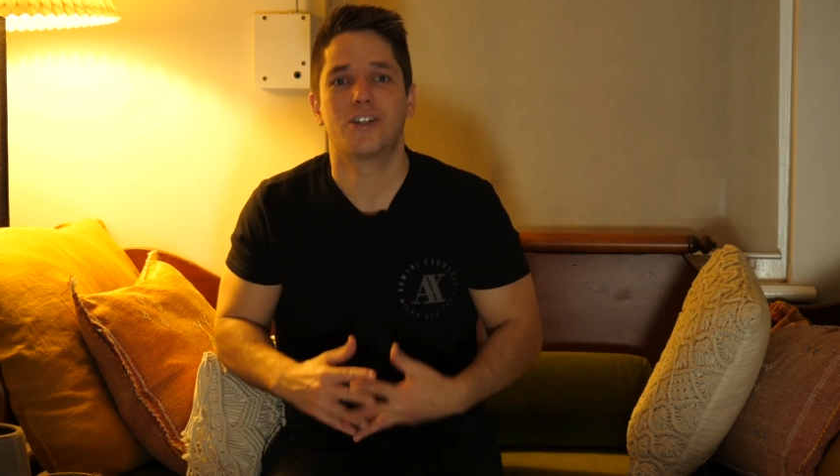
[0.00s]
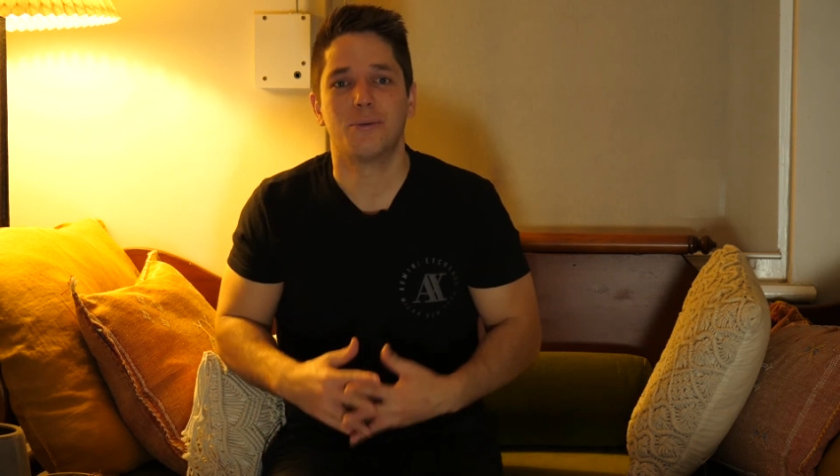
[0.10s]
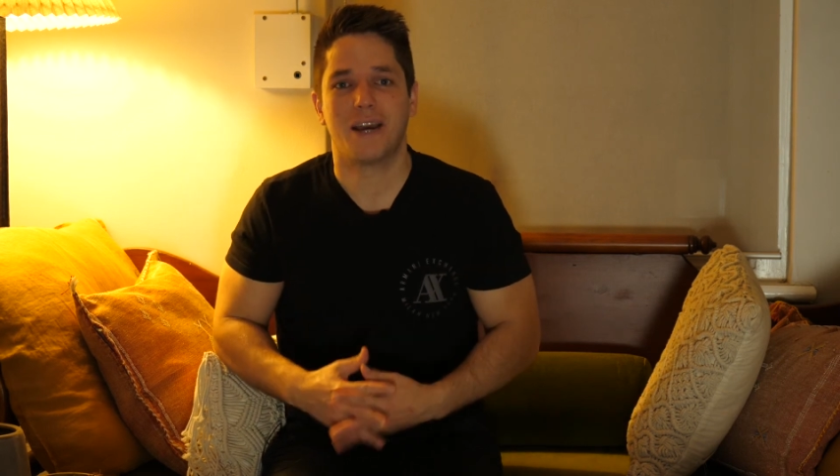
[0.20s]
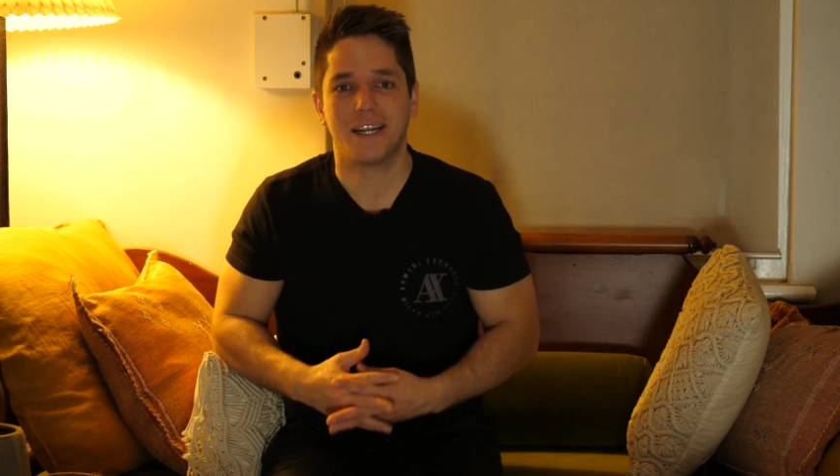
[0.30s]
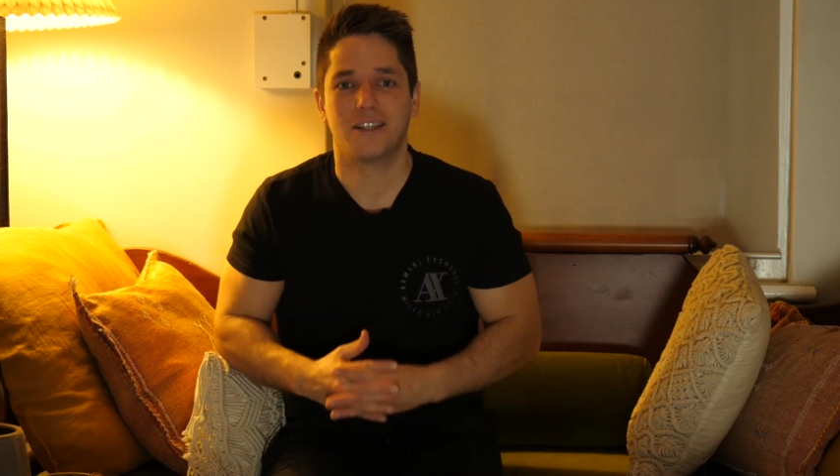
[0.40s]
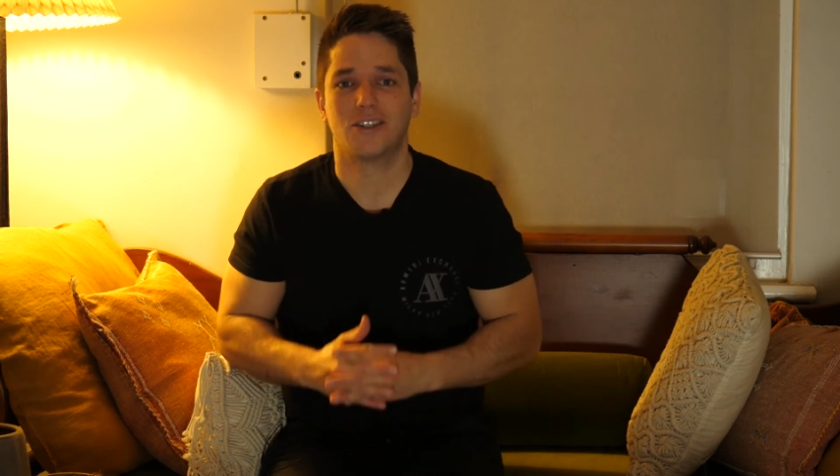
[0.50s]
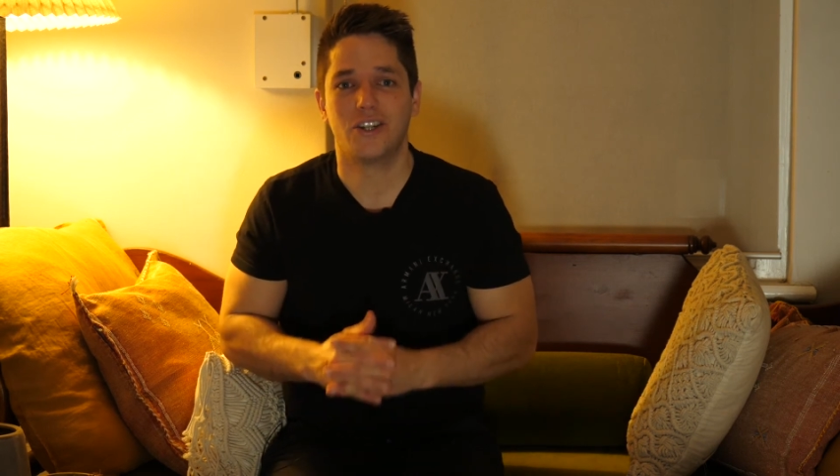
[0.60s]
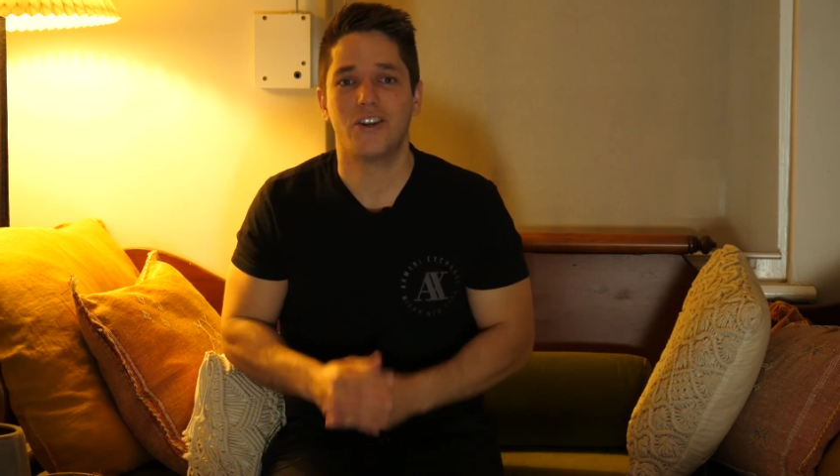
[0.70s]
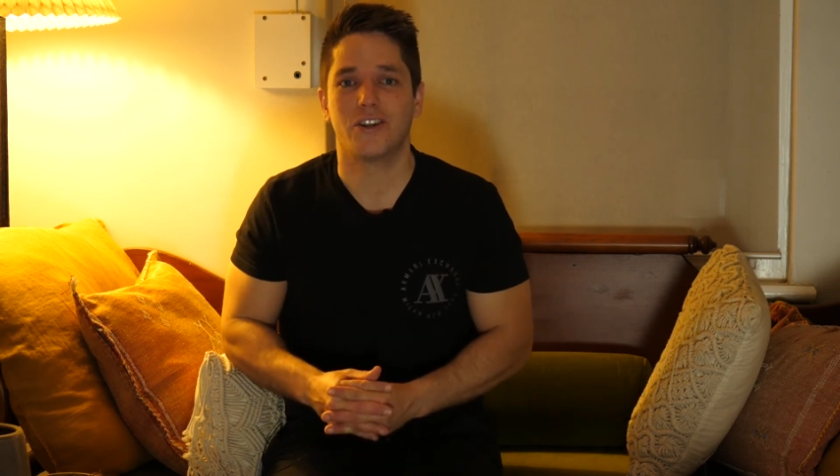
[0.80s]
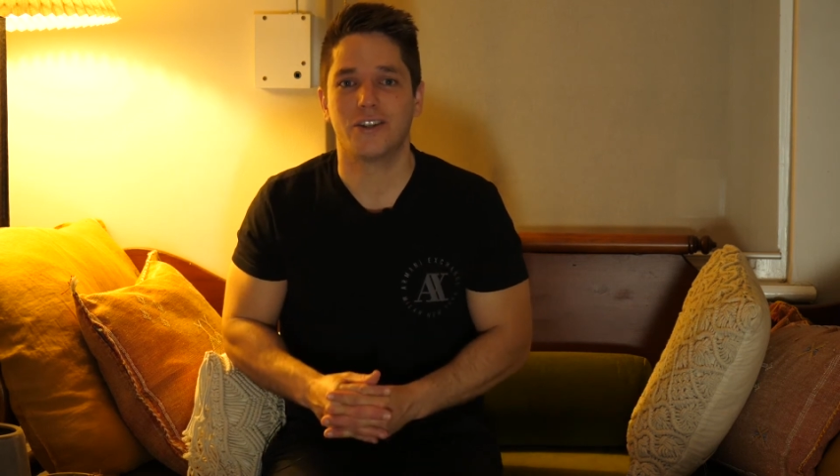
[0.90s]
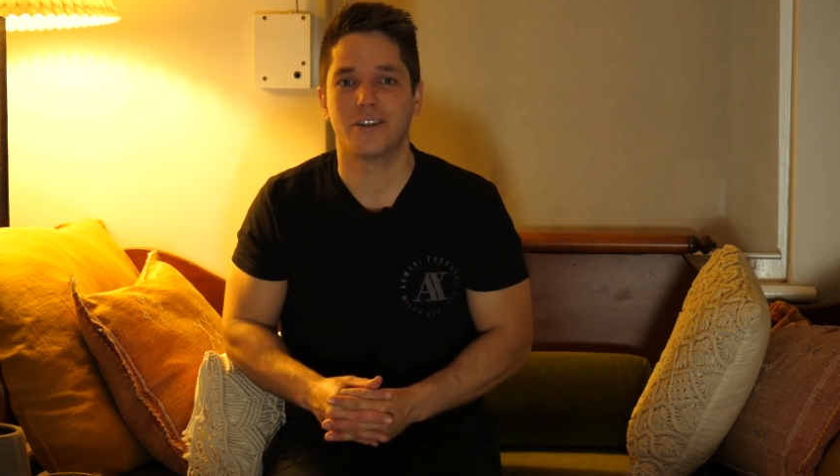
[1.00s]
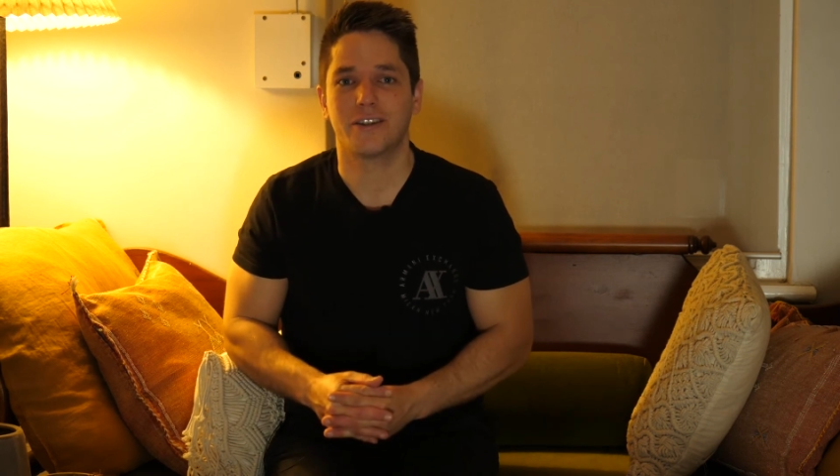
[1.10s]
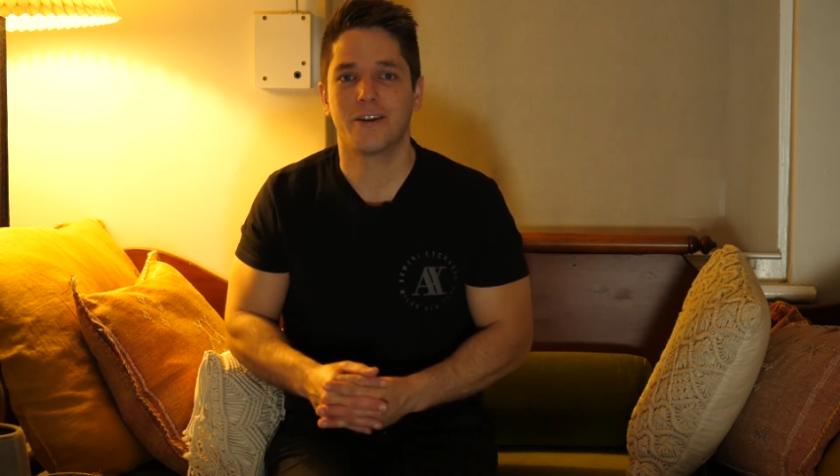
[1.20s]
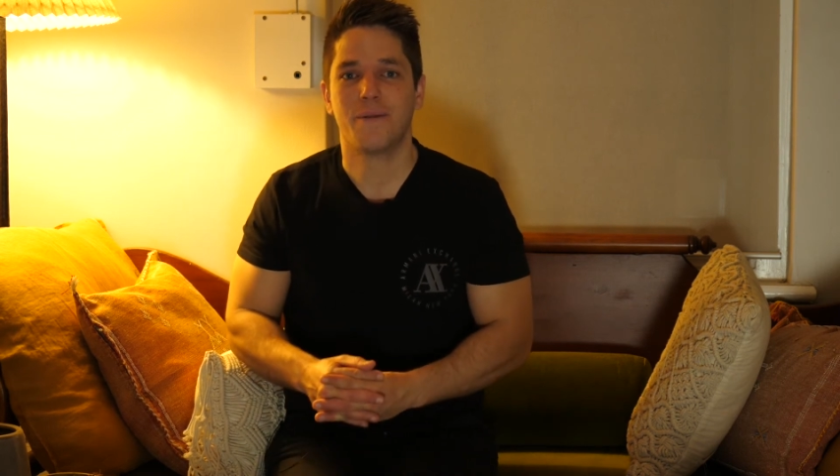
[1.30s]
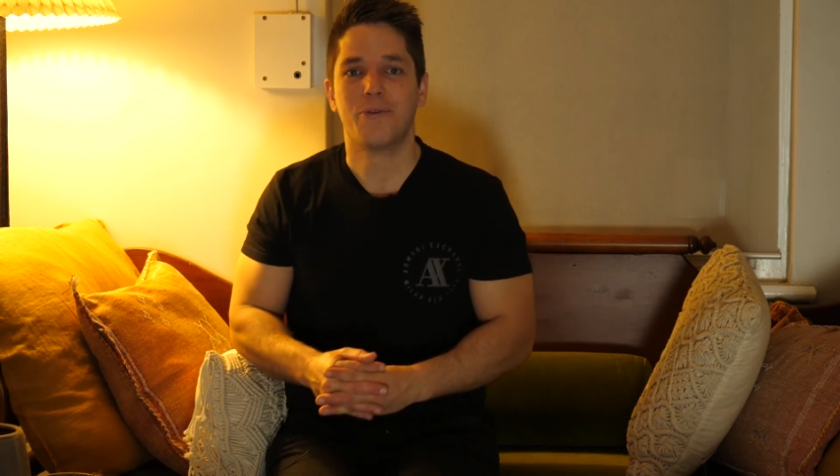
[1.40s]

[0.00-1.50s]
to make decisions,